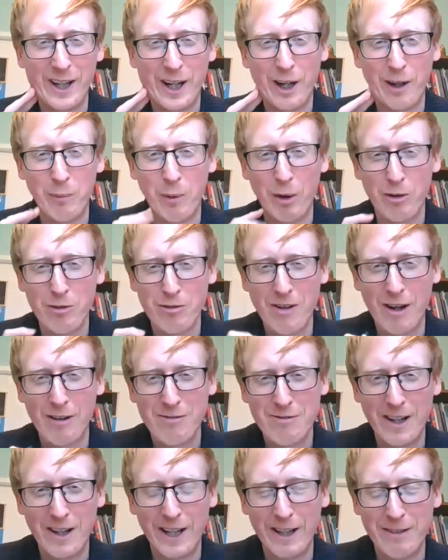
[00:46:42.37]
um, I'd re-
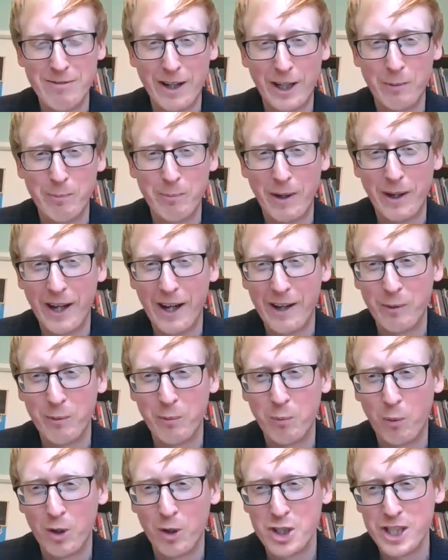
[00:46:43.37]
really recommend
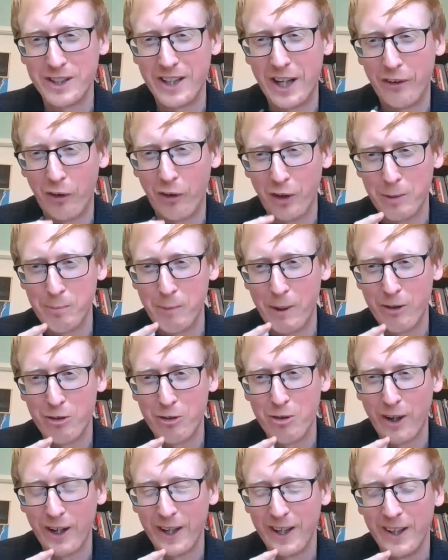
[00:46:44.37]
anyone watching that
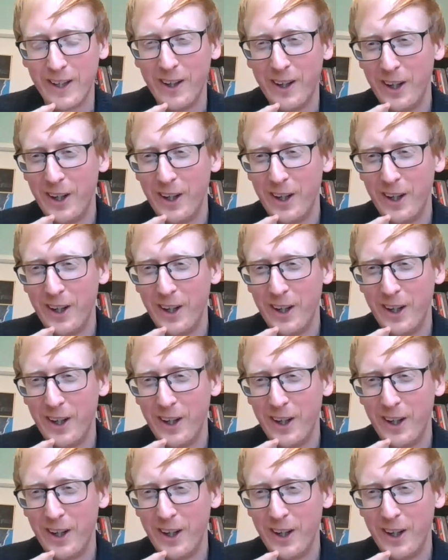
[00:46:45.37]
documentary